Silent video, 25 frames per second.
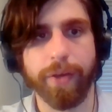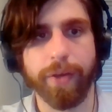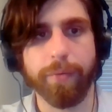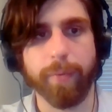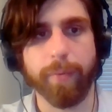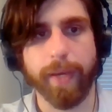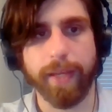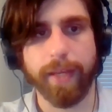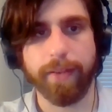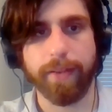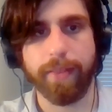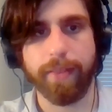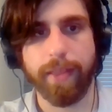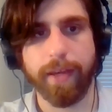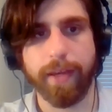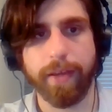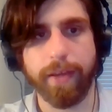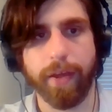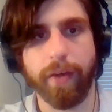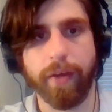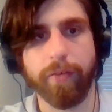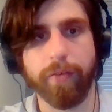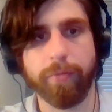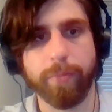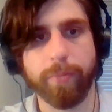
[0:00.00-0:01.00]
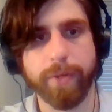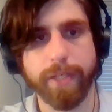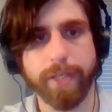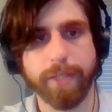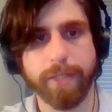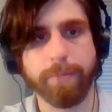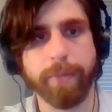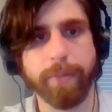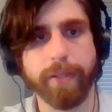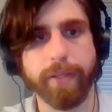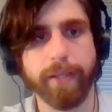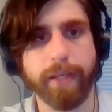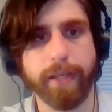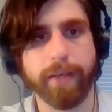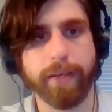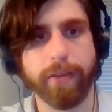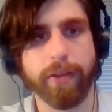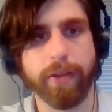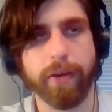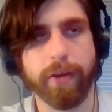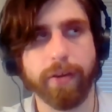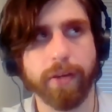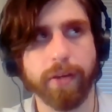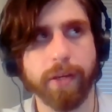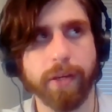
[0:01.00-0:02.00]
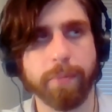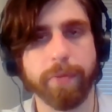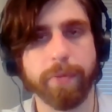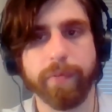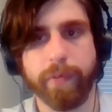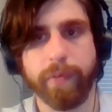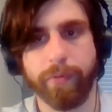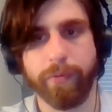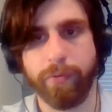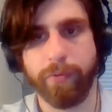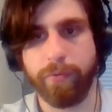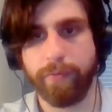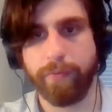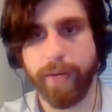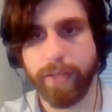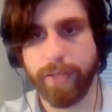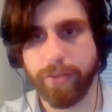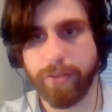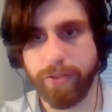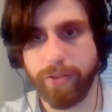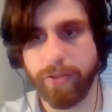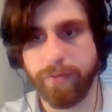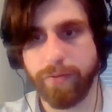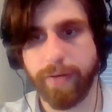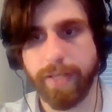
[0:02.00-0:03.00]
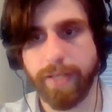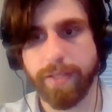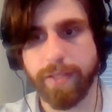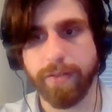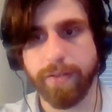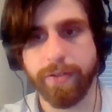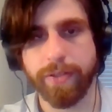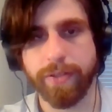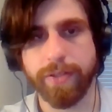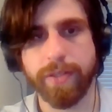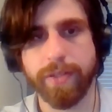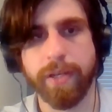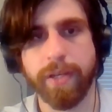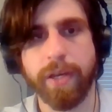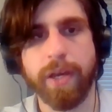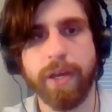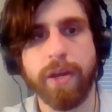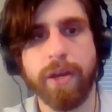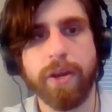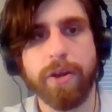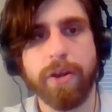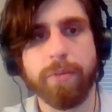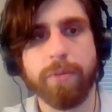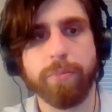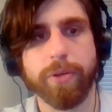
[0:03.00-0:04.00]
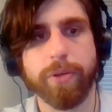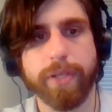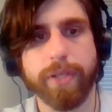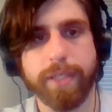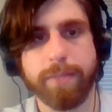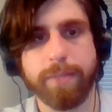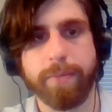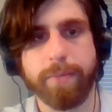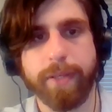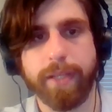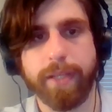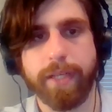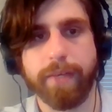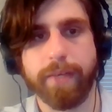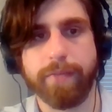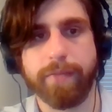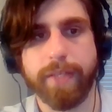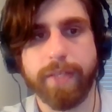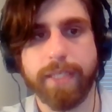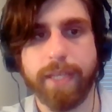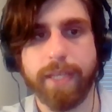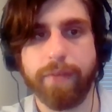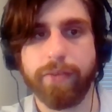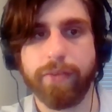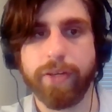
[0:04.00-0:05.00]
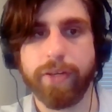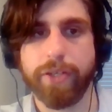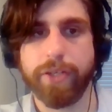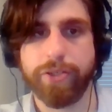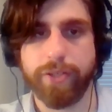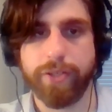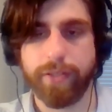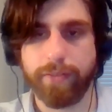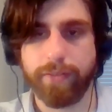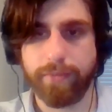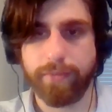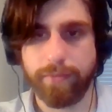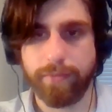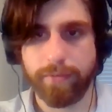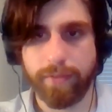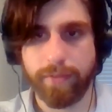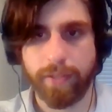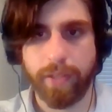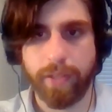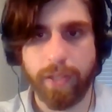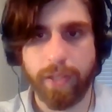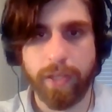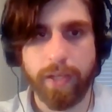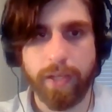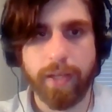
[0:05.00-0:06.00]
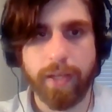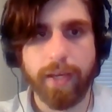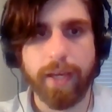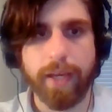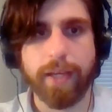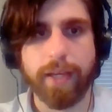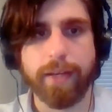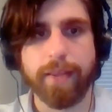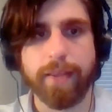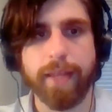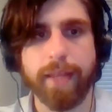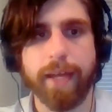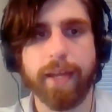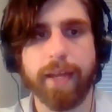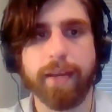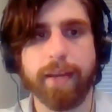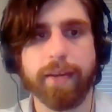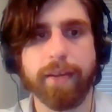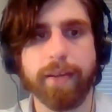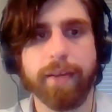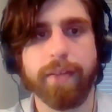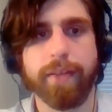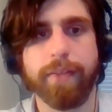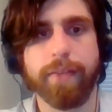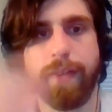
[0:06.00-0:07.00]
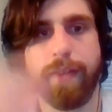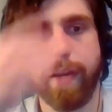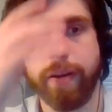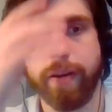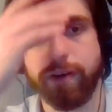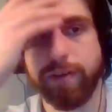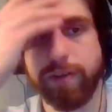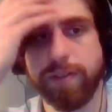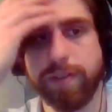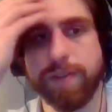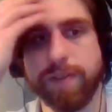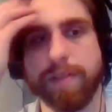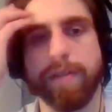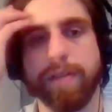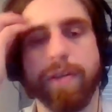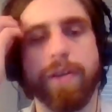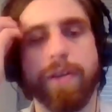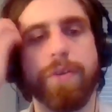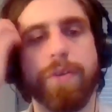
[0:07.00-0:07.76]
We can think of predictability along a couple of different vectors, right? So there's predictability of the definition, and then there's